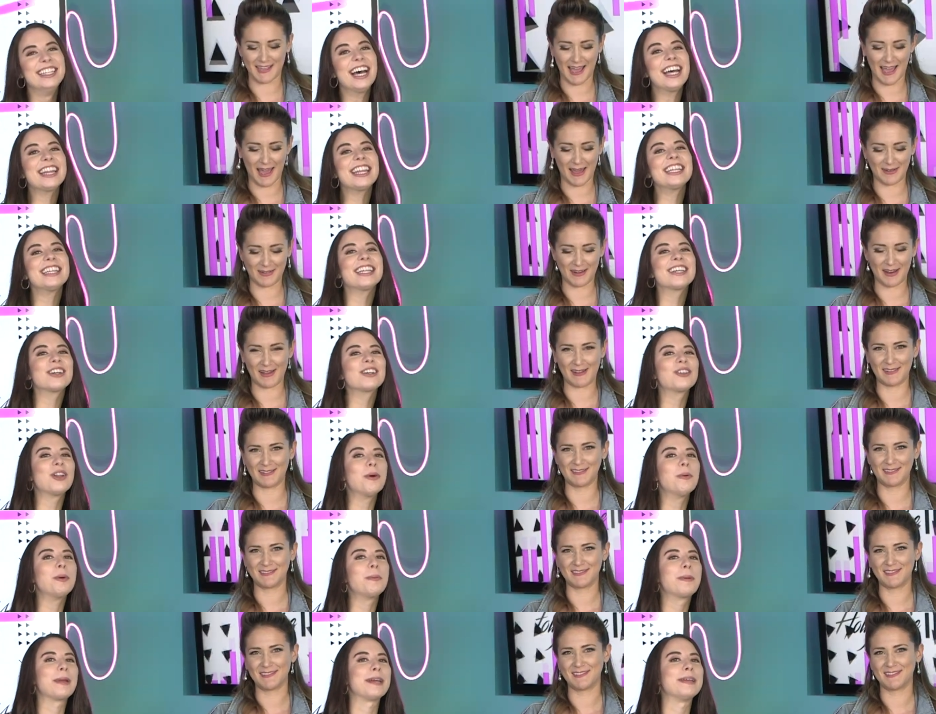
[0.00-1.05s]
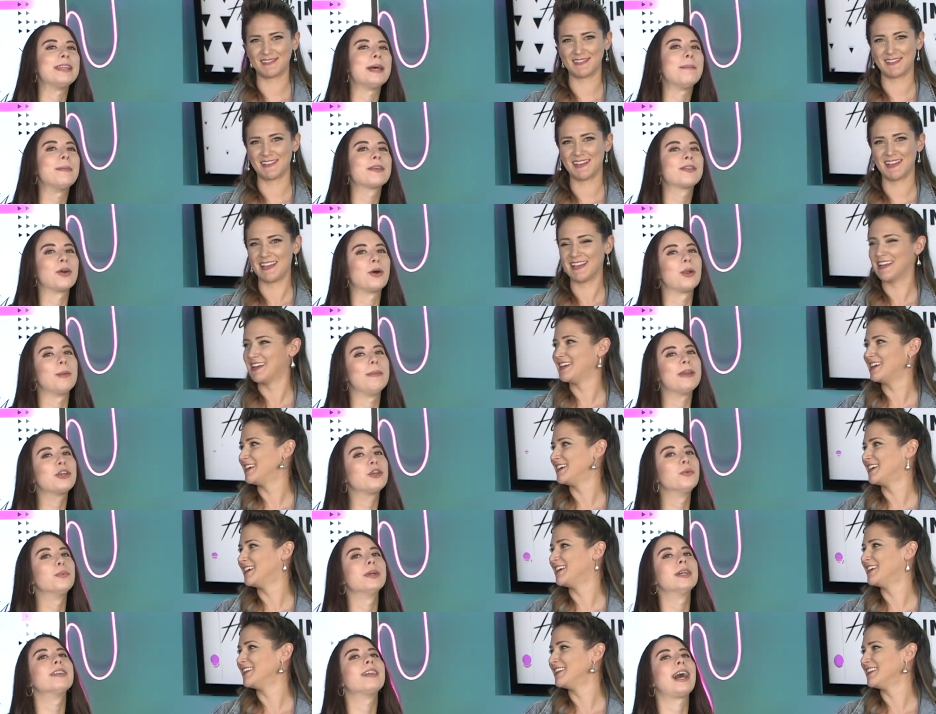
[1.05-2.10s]
Speaker 1: Nothing like know. a global pandemic, though, to make you
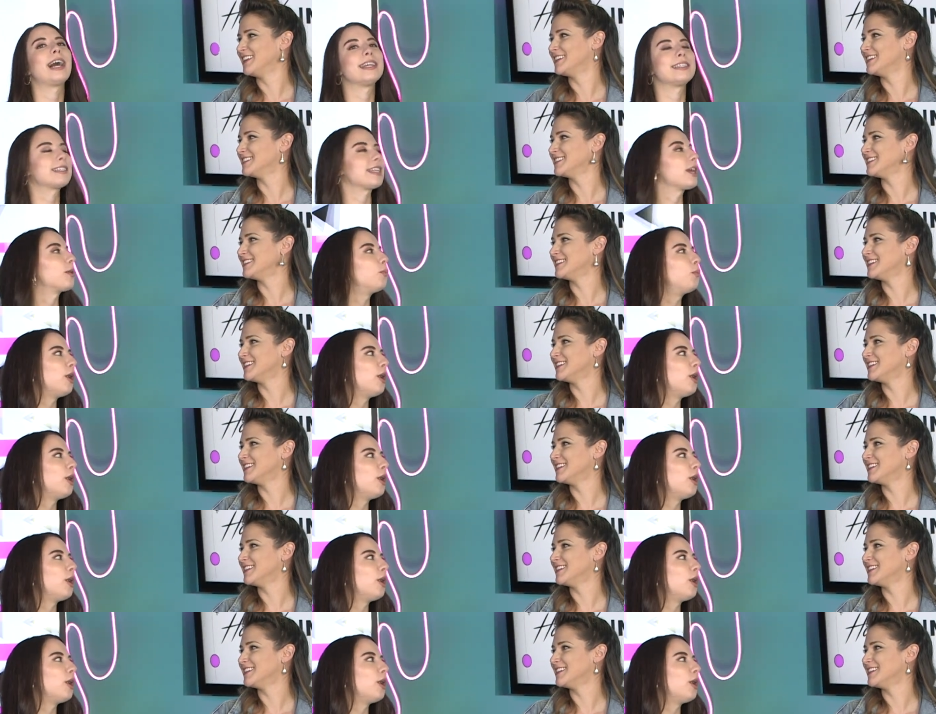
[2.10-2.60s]
realize like